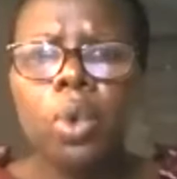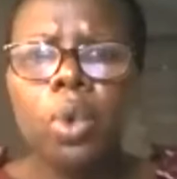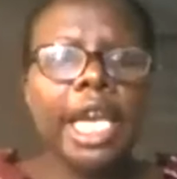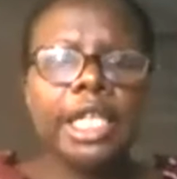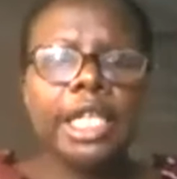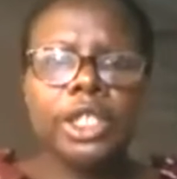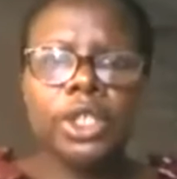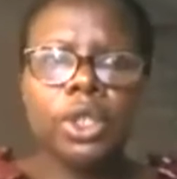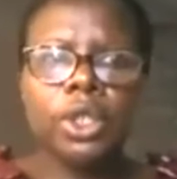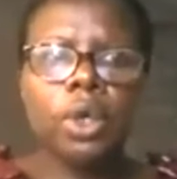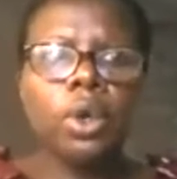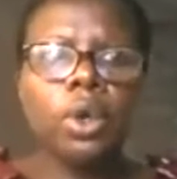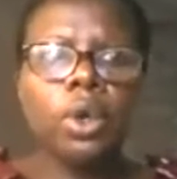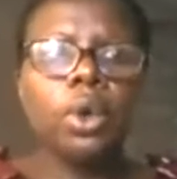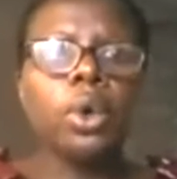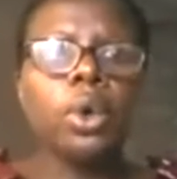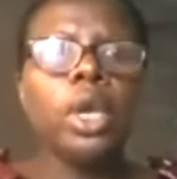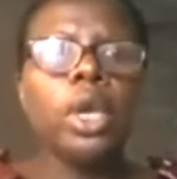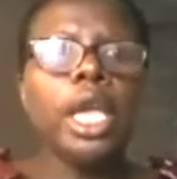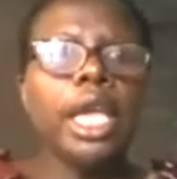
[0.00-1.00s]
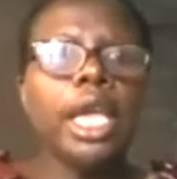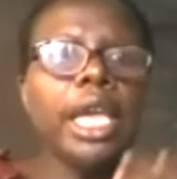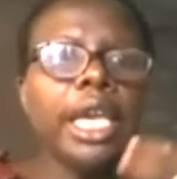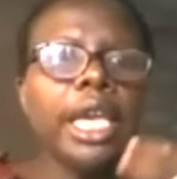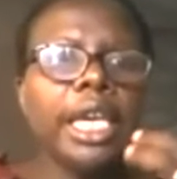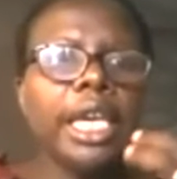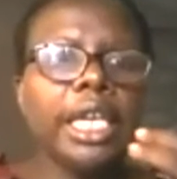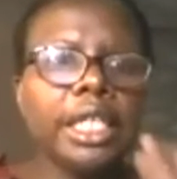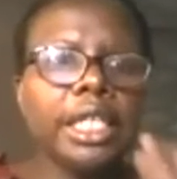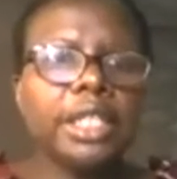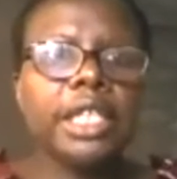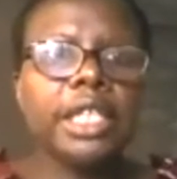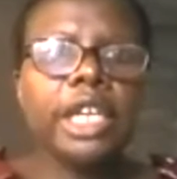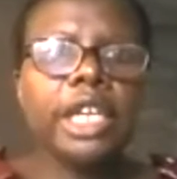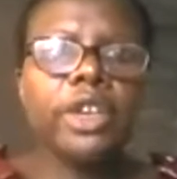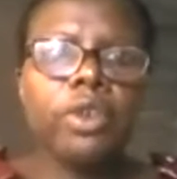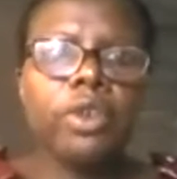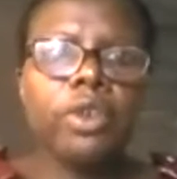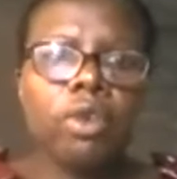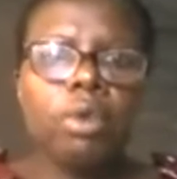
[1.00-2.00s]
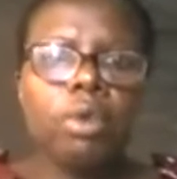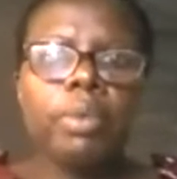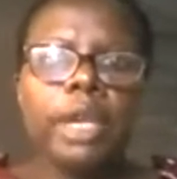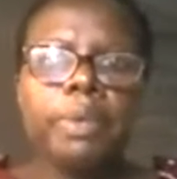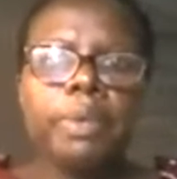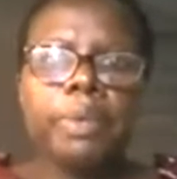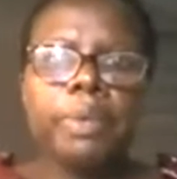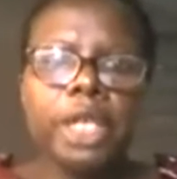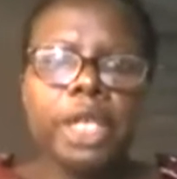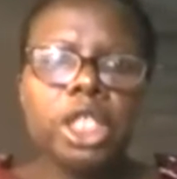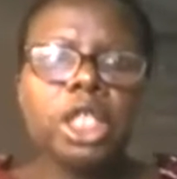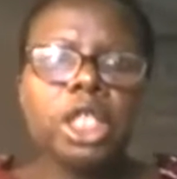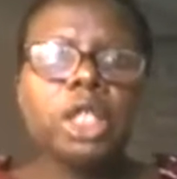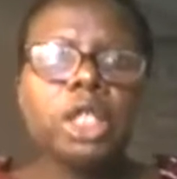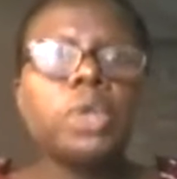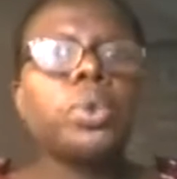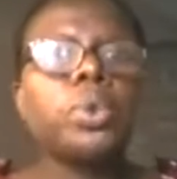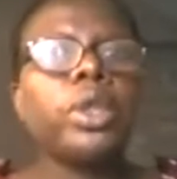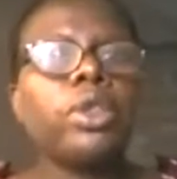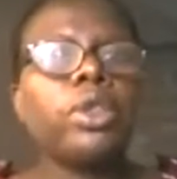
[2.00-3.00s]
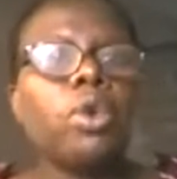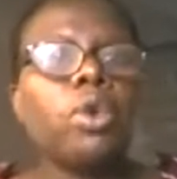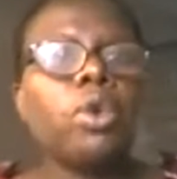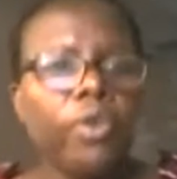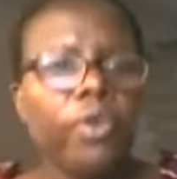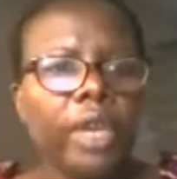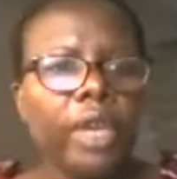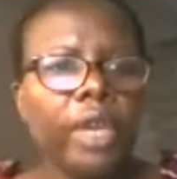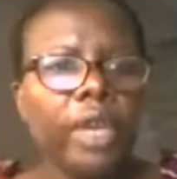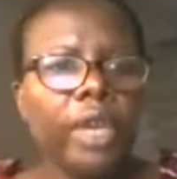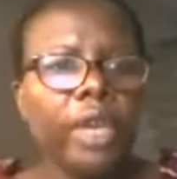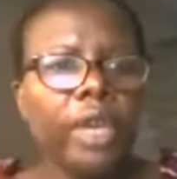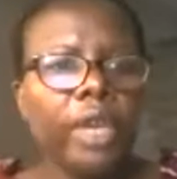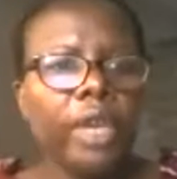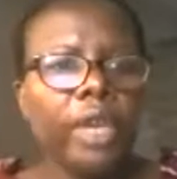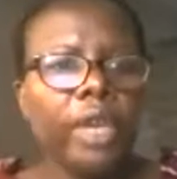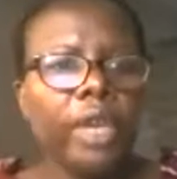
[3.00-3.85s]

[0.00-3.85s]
And so inside a room in patients with COVID-19